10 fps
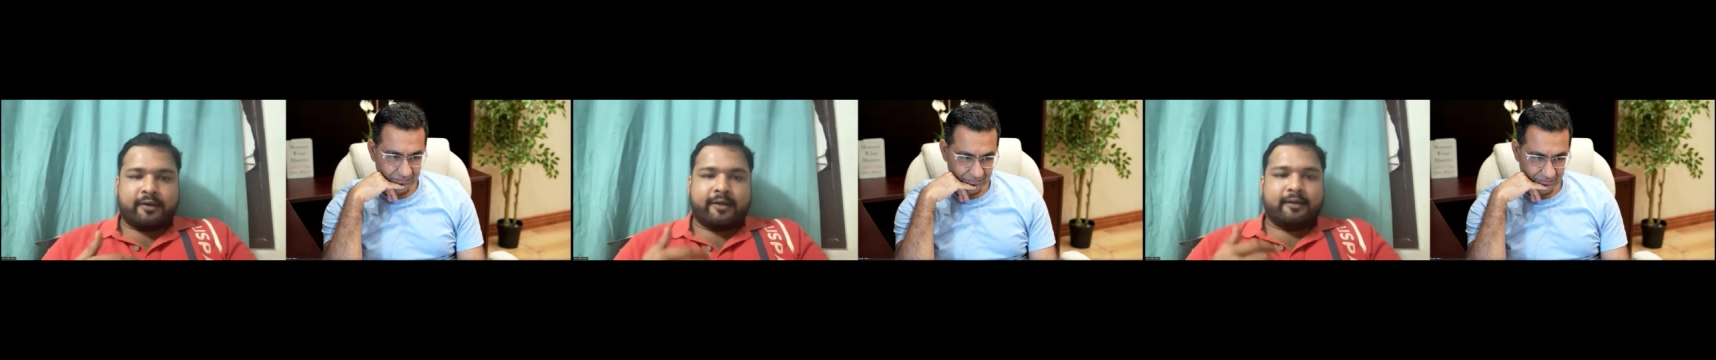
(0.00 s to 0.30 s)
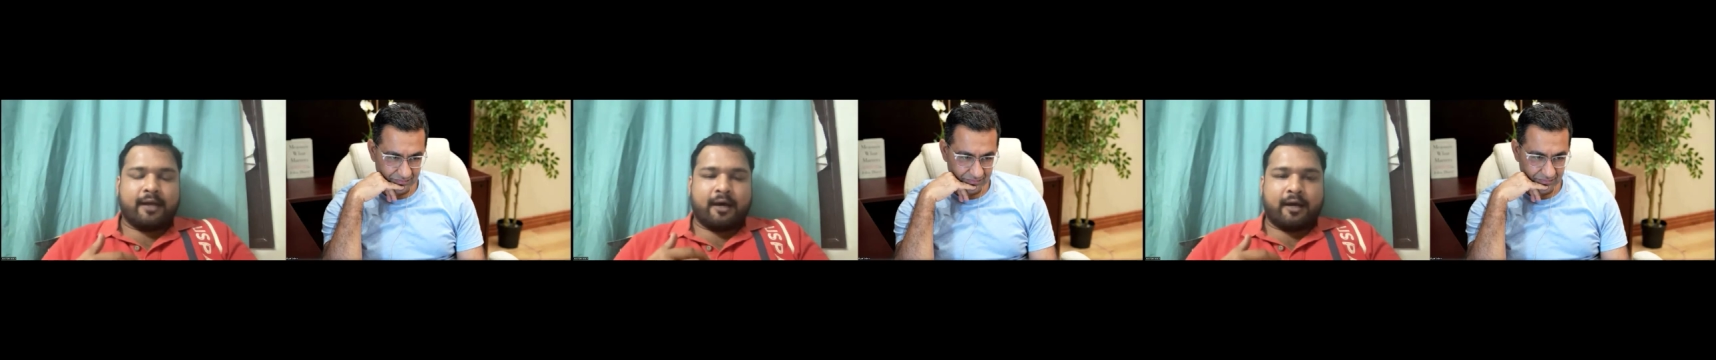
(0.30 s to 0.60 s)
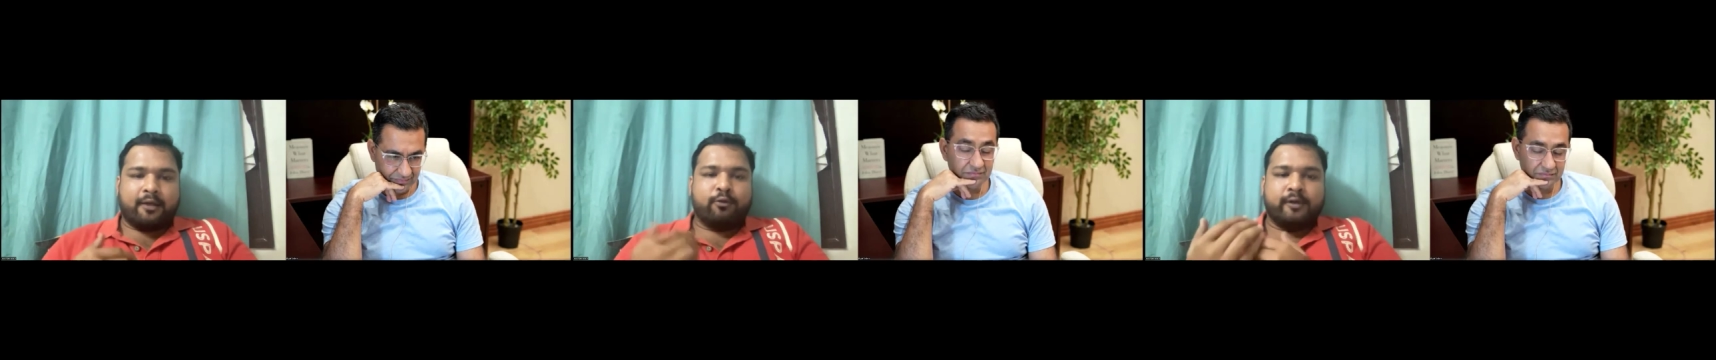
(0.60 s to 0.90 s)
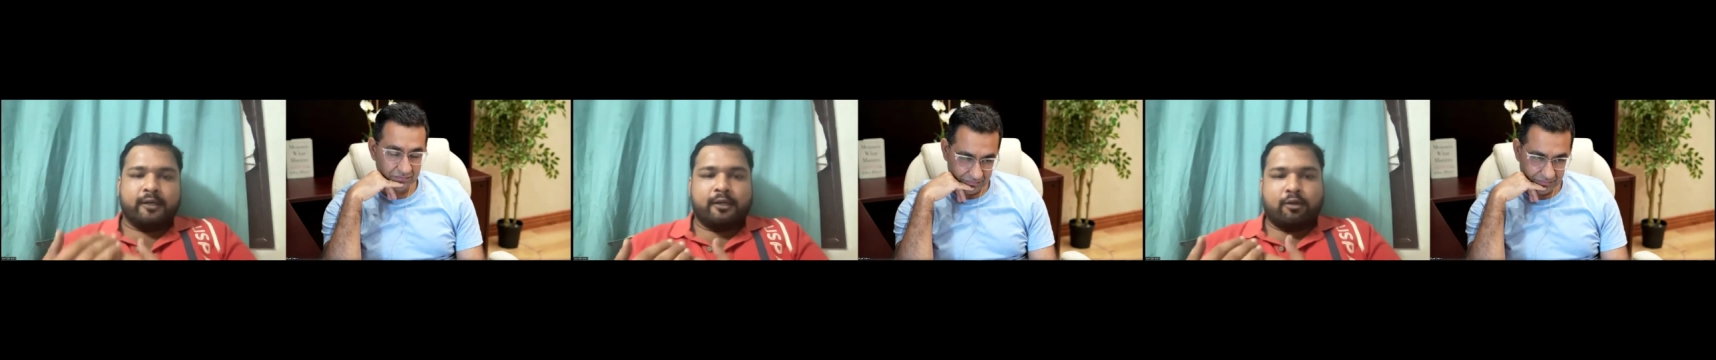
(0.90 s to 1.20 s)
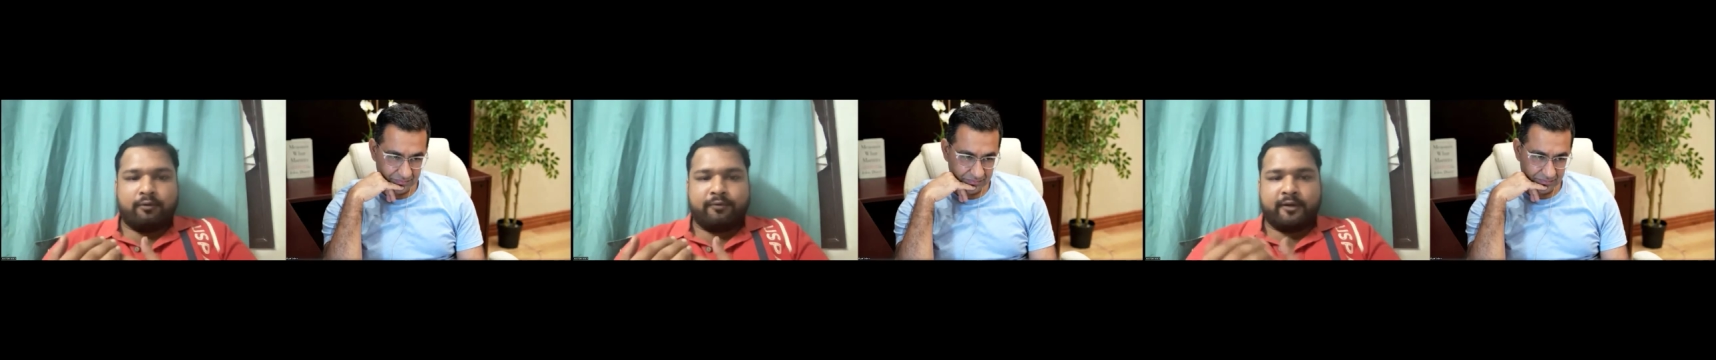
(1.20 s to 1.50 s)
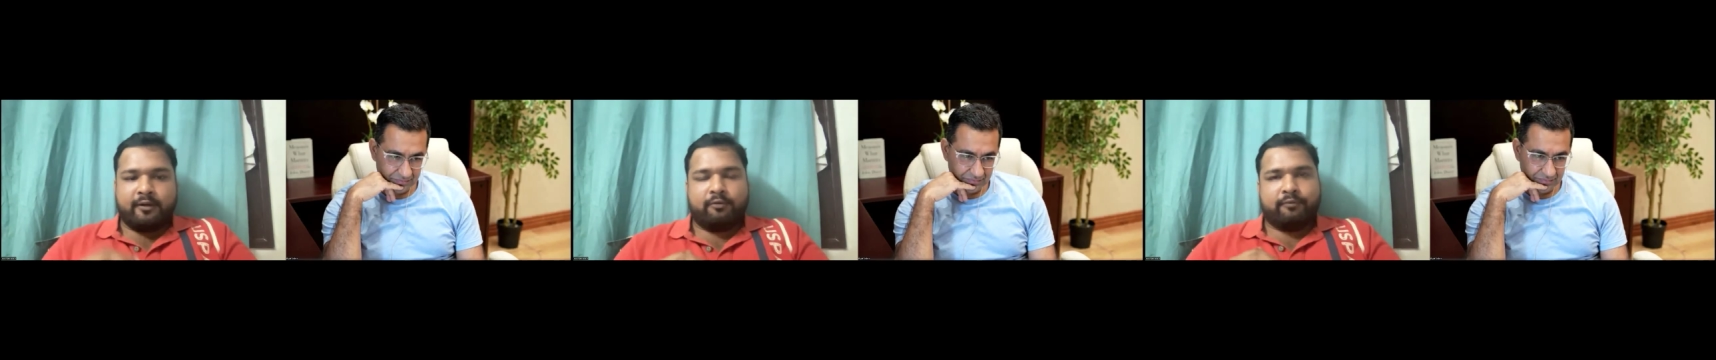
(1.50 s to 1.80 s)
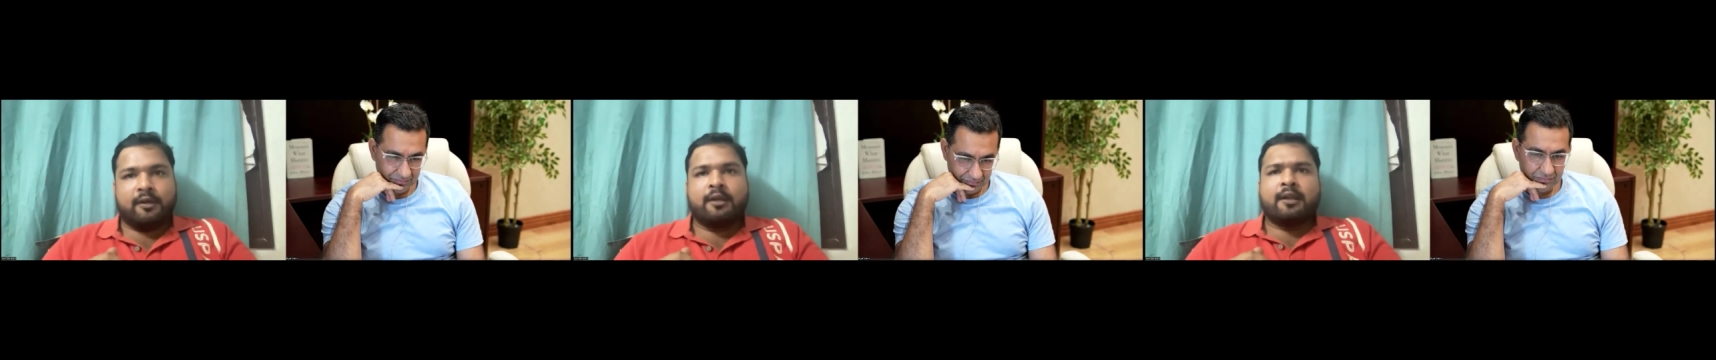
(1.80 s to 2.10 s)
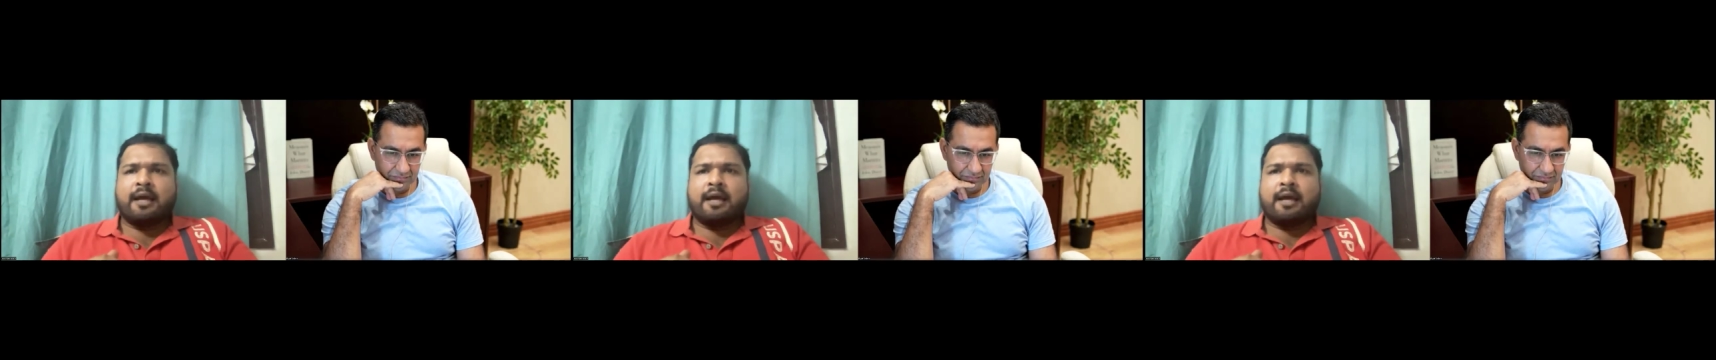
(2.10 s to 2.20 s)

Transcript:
Speaker 1: it right uh, are you really confident of it